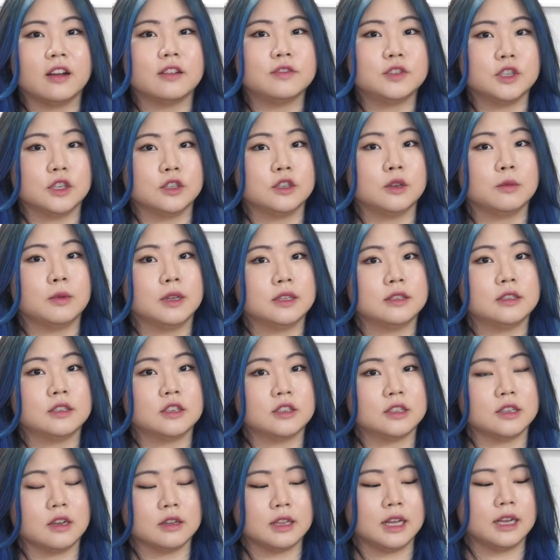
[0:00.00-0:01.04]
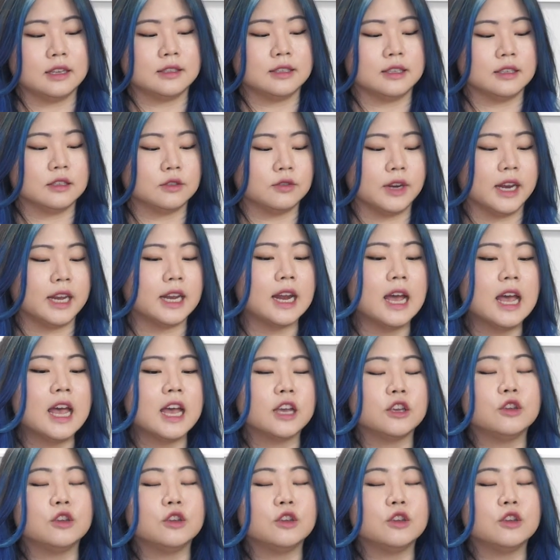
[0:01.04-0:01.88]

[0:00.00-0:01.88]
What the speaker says: of Gentle Monster sunglasses, right?